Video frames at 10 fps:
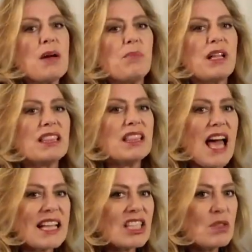But
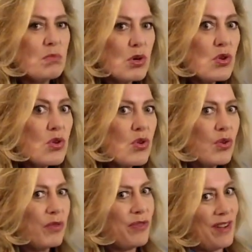let's
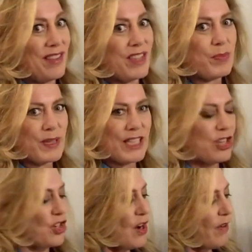move the
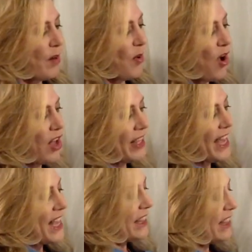position of our ball.
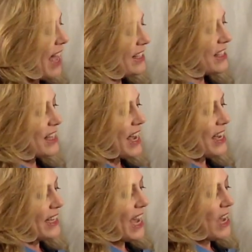Let's say
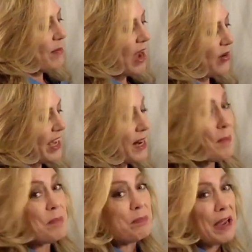it came out and
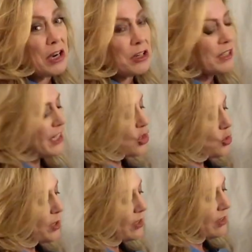it barely
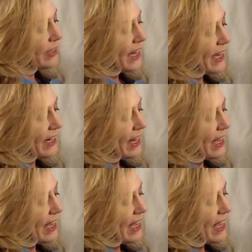trickled in,
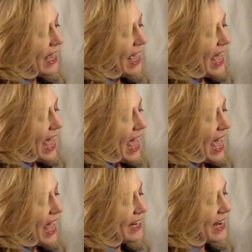
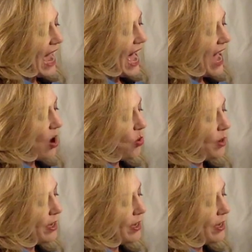and now,